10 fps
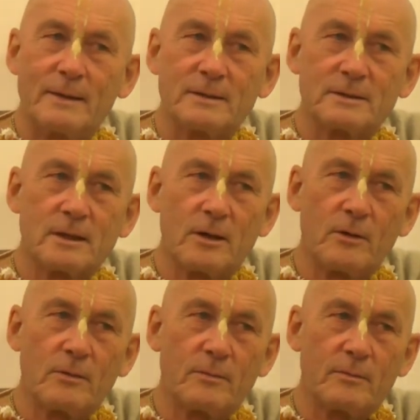
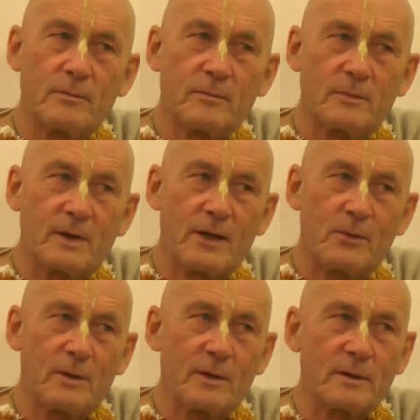So they
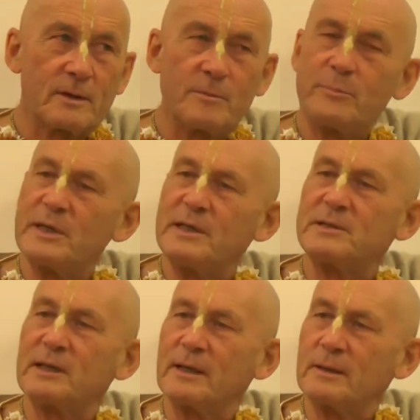were
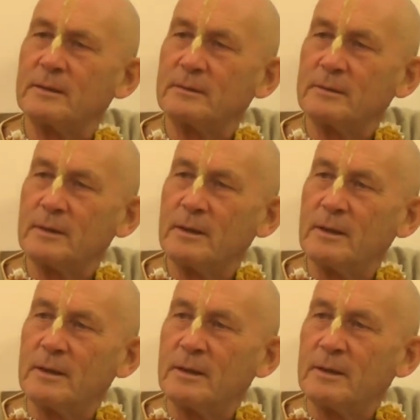competing
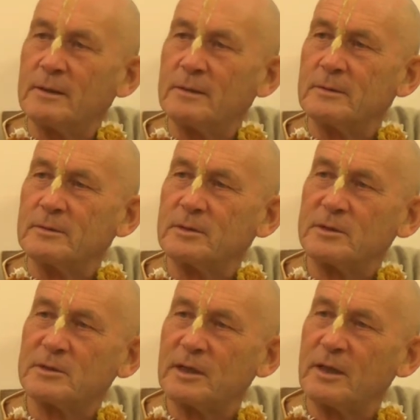to
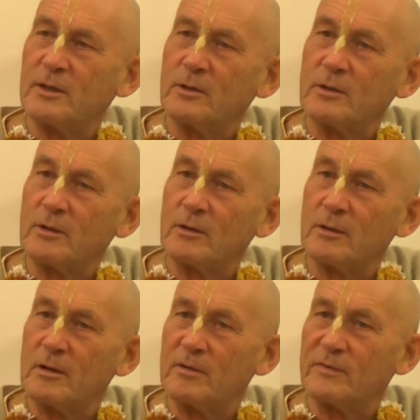see who could
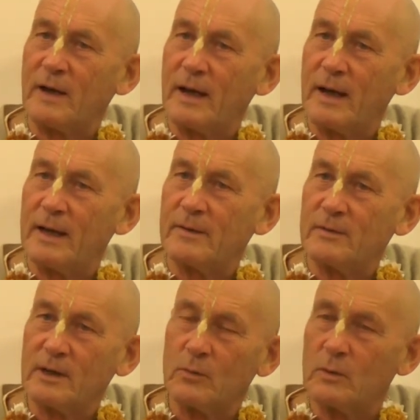glorify
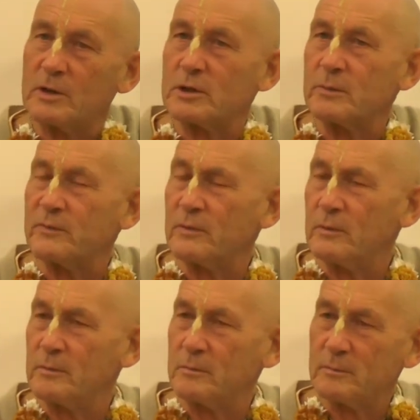their
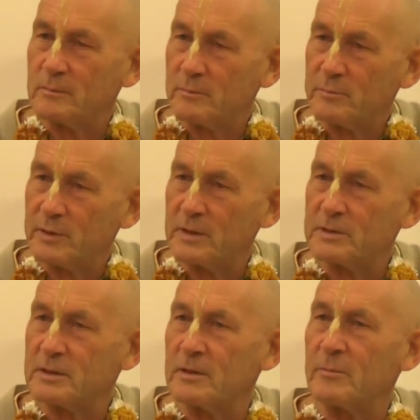worshipful
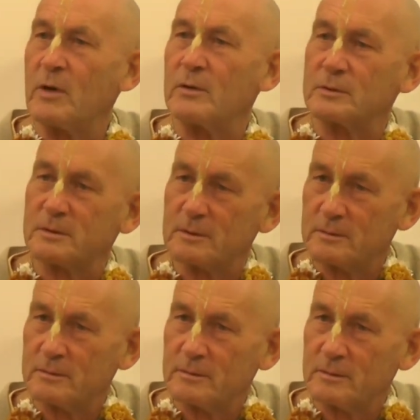person most.
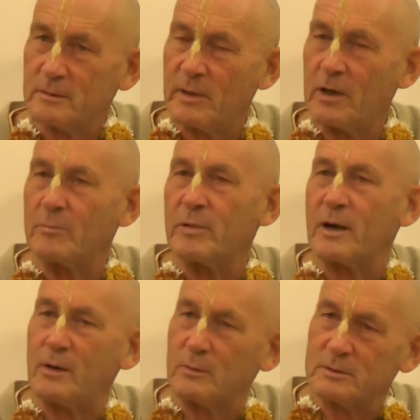The male
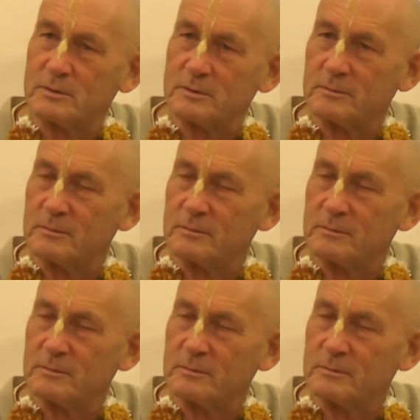parrot was